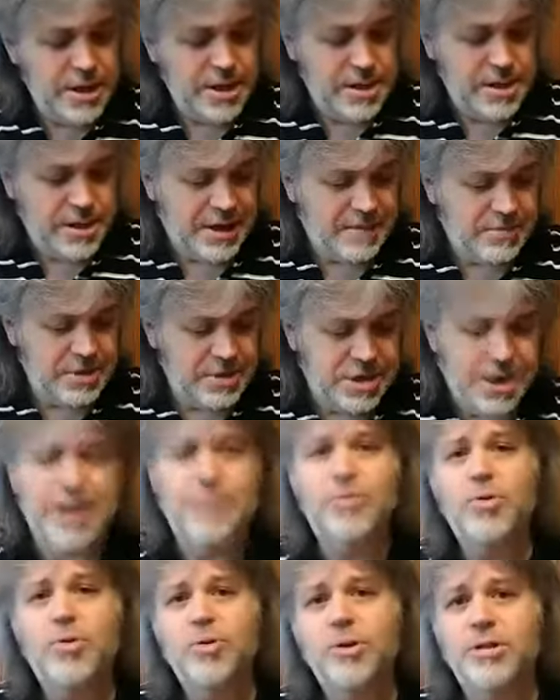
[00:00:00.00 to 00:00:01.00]
The name of the
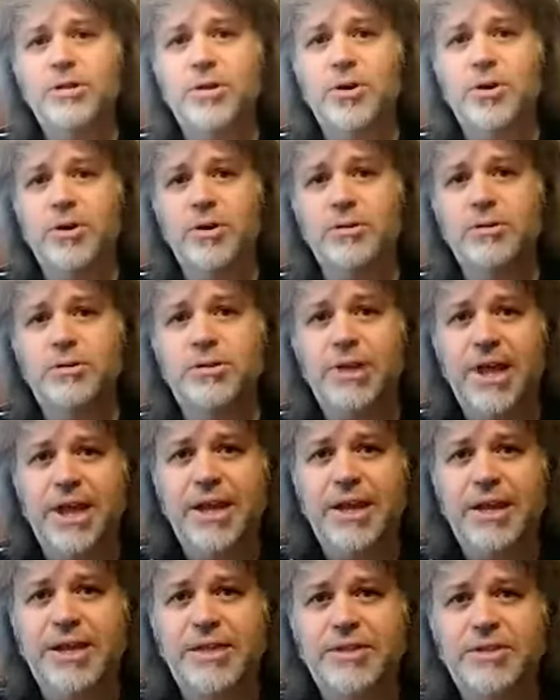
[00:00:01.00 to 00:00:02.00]
animal is called
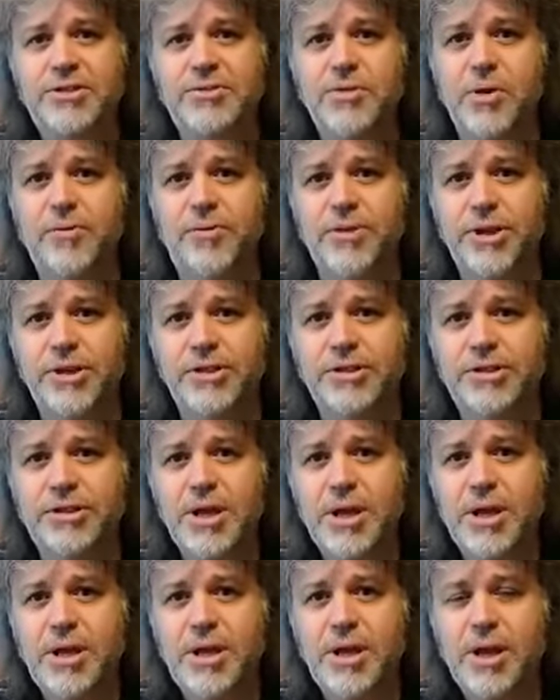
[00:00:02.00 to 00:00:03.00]
Tanystropheus.
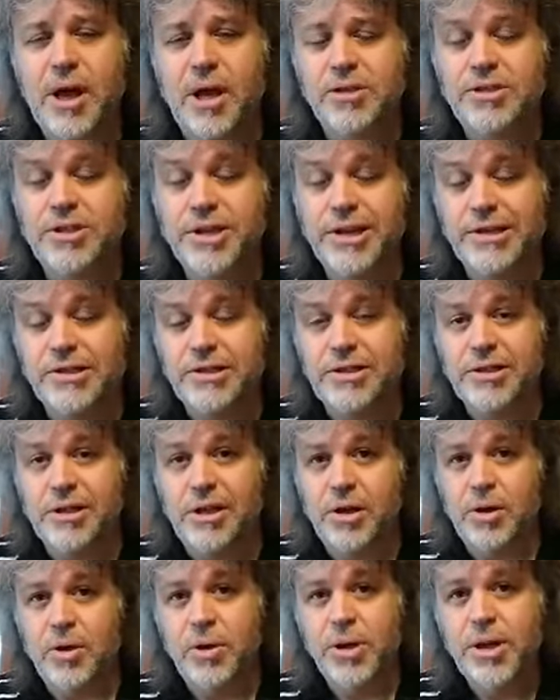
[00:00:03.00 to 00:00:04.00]
I'll say it
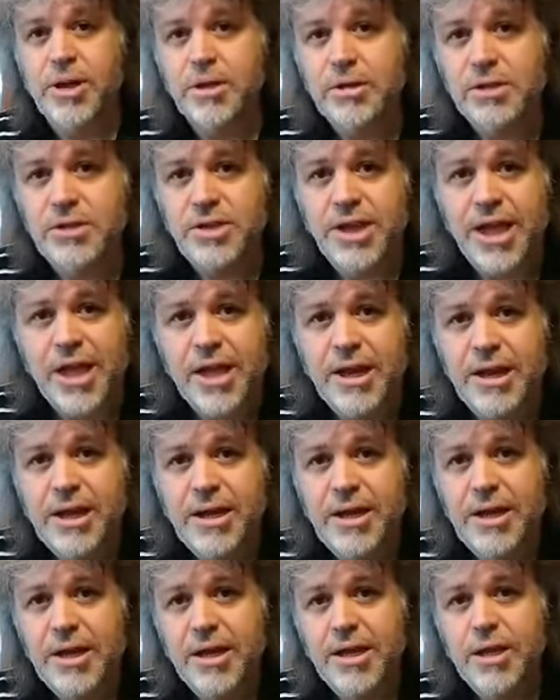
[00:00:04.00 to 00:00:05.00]
slow.
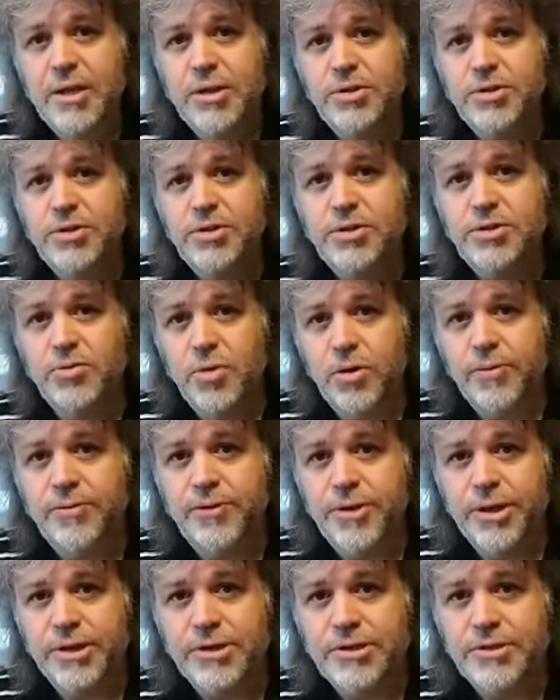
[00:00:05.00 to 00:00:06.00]

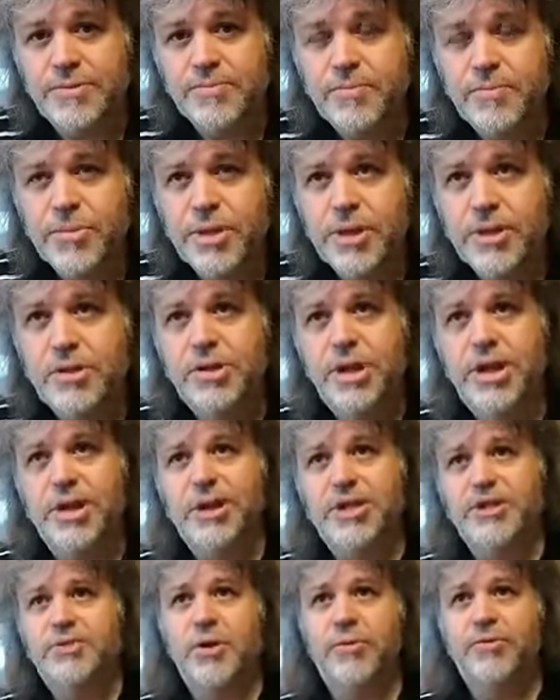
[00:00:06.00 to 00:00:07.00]
Tanystropheus.
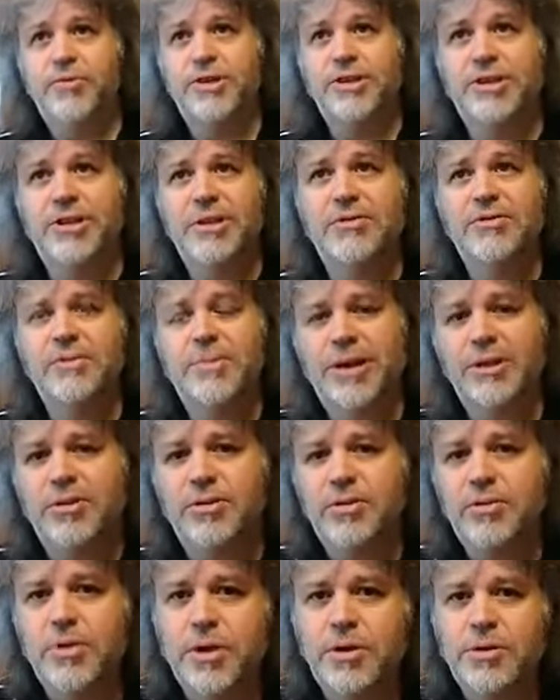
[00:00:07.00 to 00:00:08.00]
Tanystropheus lived about
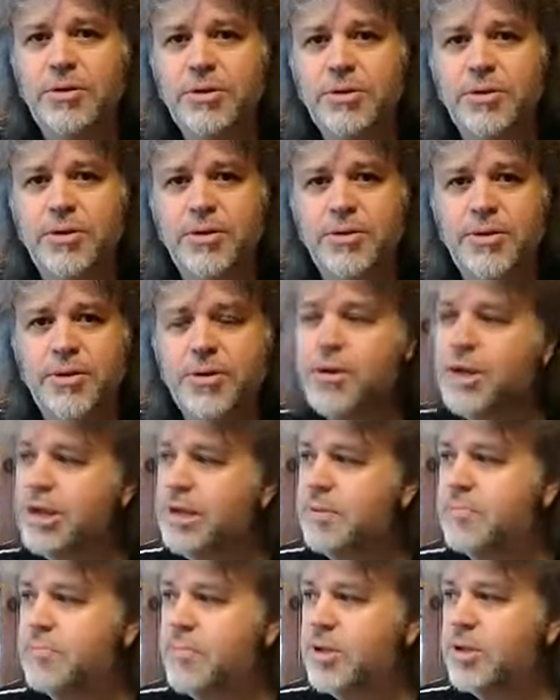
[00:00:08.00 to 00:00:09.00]
230
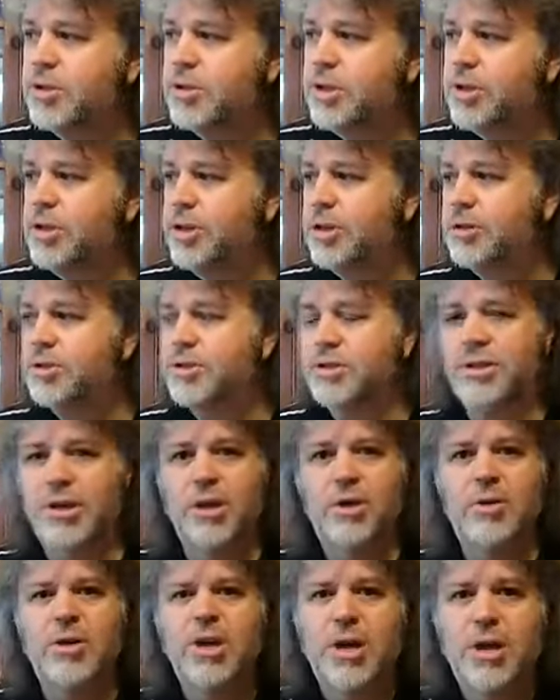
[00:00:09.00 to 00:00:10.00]
million years
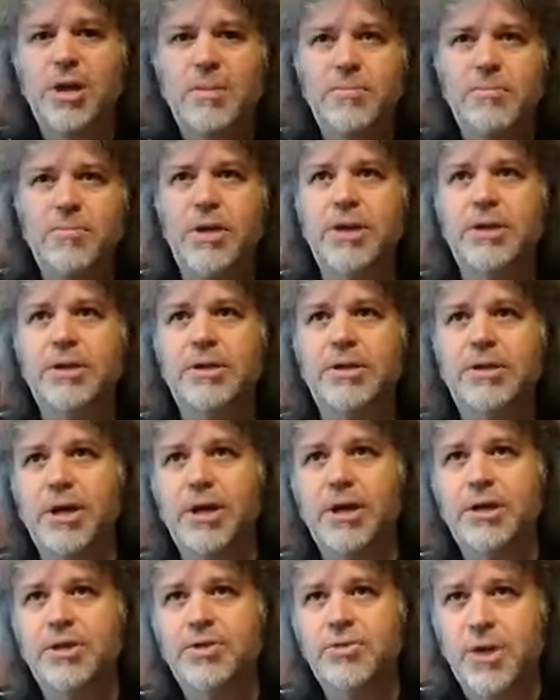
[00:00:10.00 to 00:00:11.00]
ago,
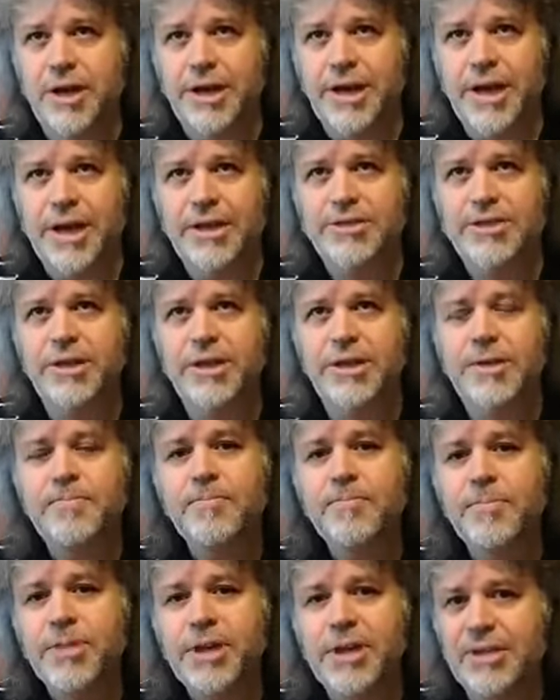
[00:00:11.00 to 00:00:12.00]
mid-Triassic.
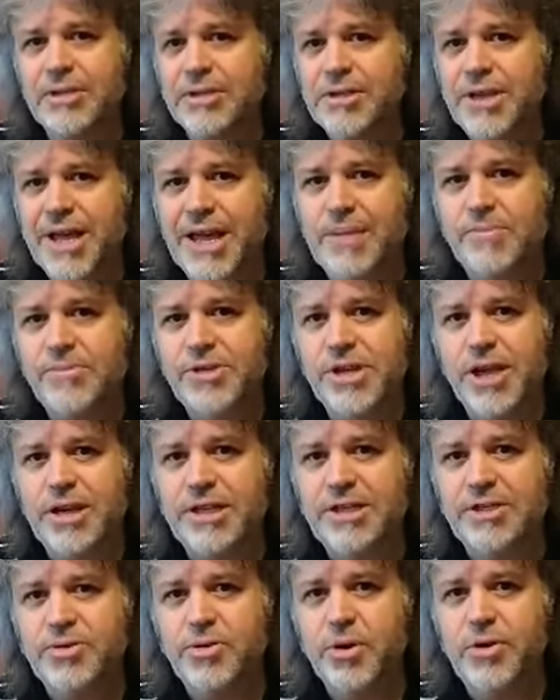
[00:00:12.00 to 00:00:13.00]
Its name,
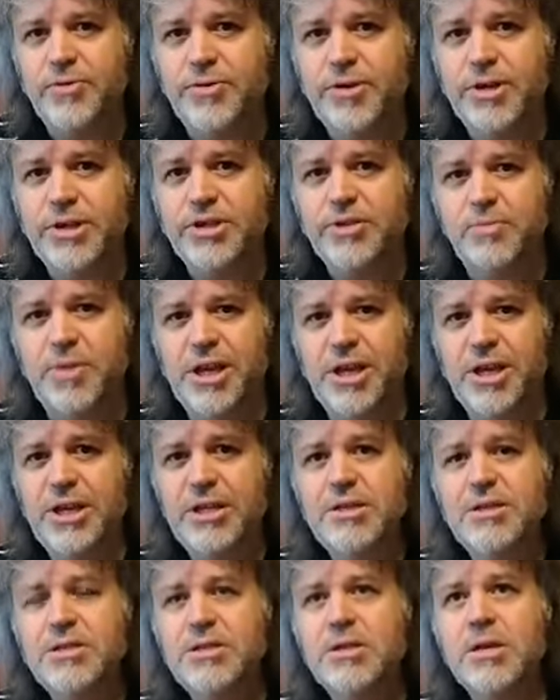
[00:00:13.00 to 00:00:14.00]
Tanystropheus,
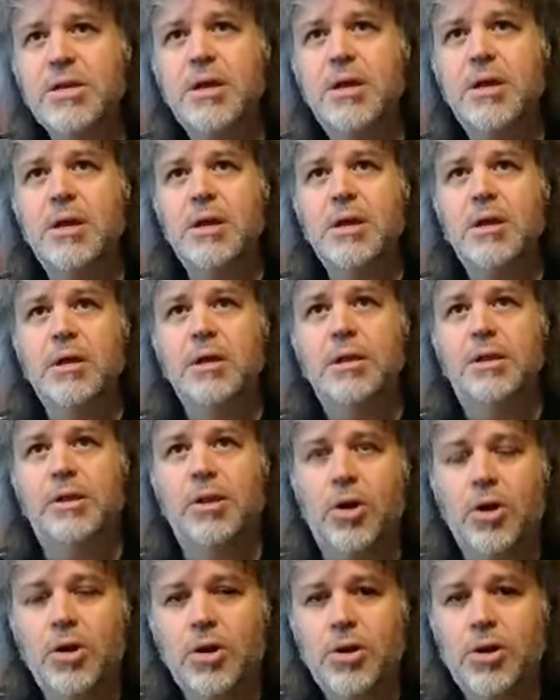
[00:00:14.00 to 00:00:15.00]
means
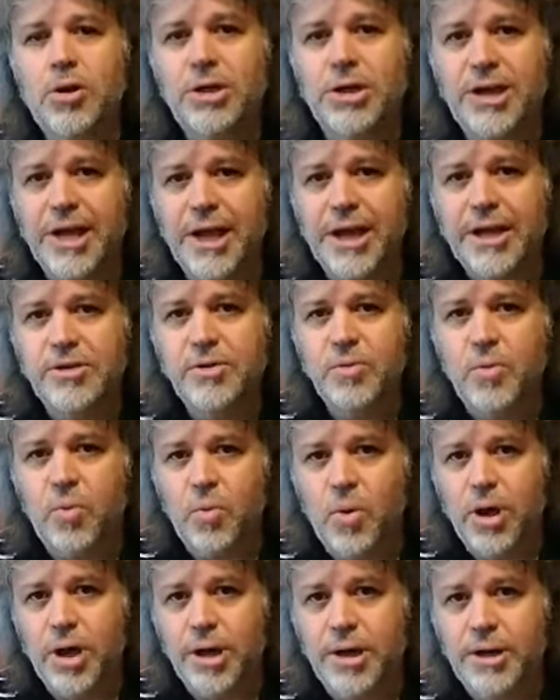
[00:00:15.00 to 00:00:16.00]
long-necked
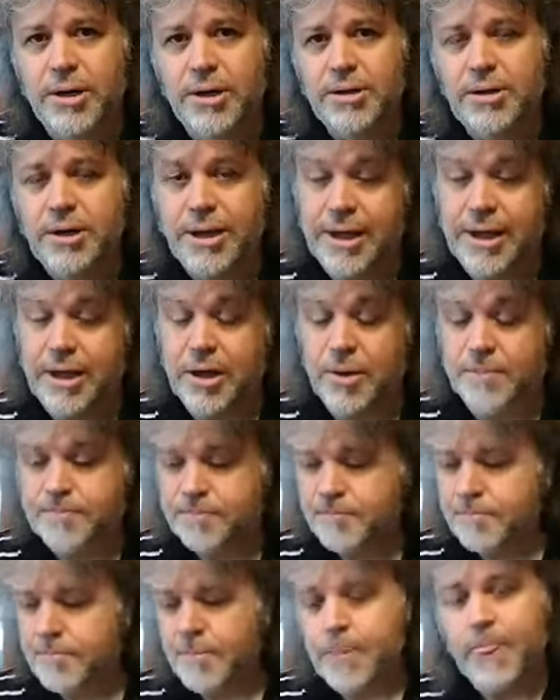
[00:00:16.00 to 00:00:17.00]
one. Now,
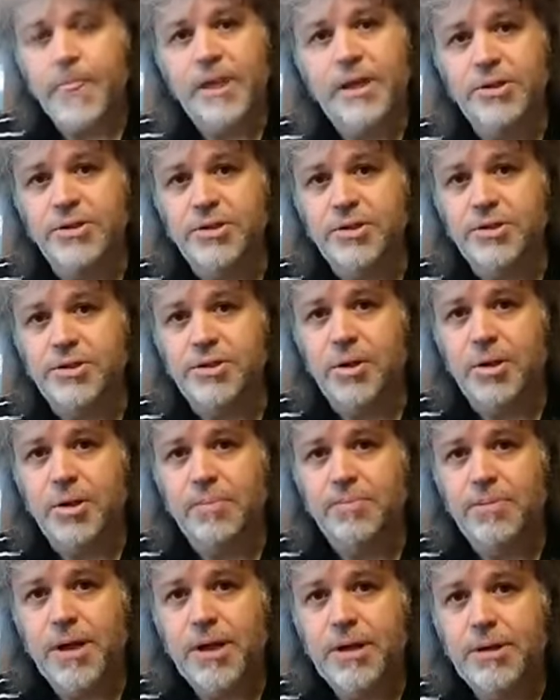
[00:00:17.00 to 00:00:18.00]
is it a
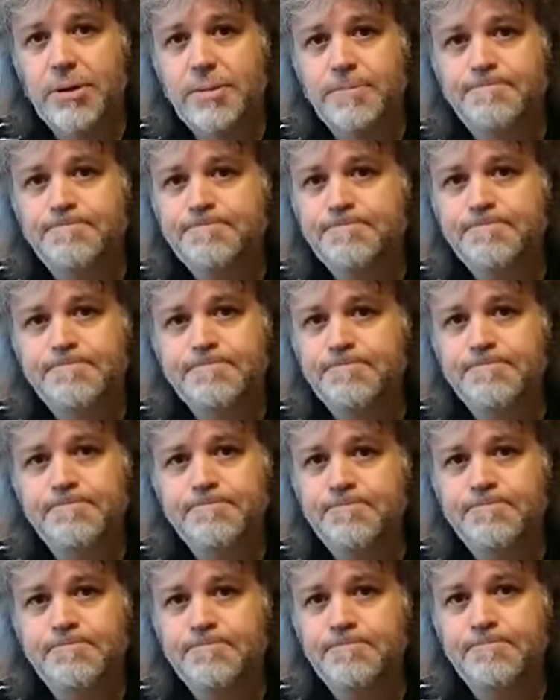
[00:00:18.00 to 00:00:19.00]
sauropod?
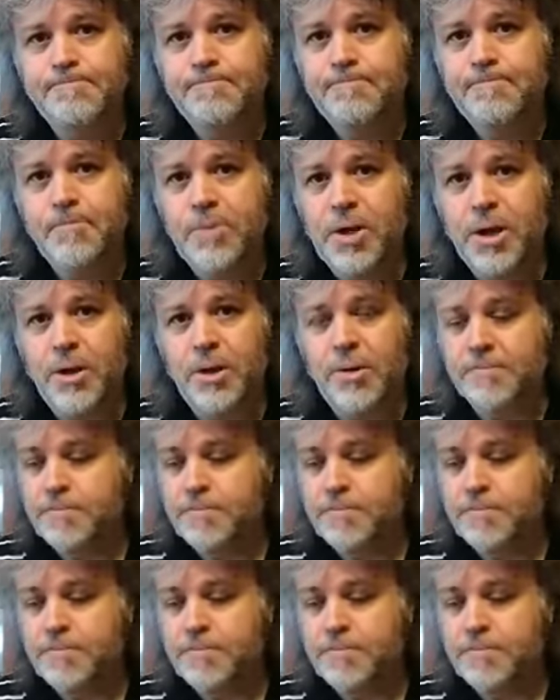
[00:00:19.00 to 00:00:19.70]
No.